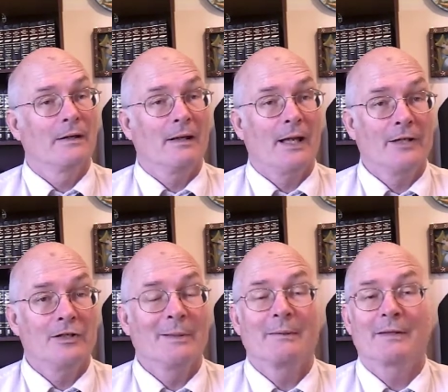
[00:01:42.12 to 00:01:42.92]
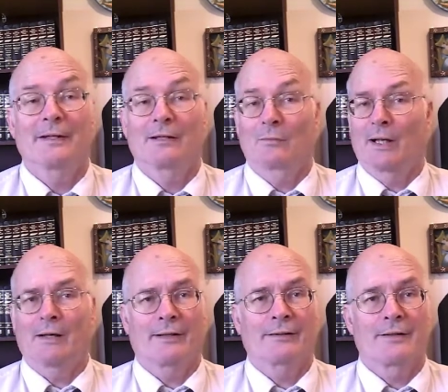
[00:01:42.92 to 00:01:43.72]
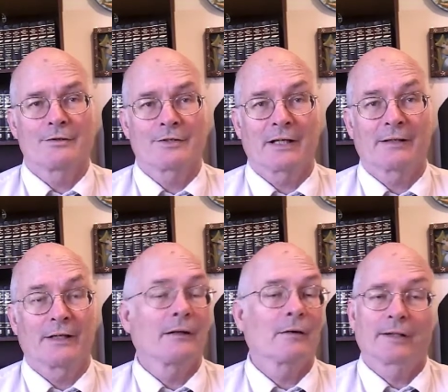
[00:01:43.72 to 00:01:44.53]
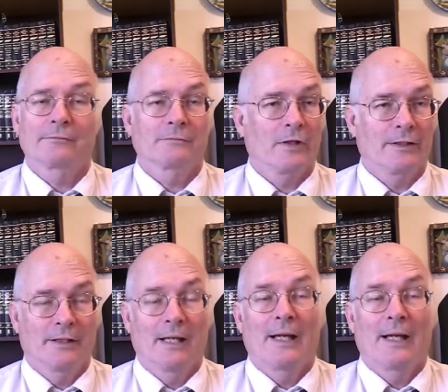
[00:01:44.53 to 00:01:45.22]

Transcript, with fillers: And you may be thinking, wow, I don't understand that. Okay, great.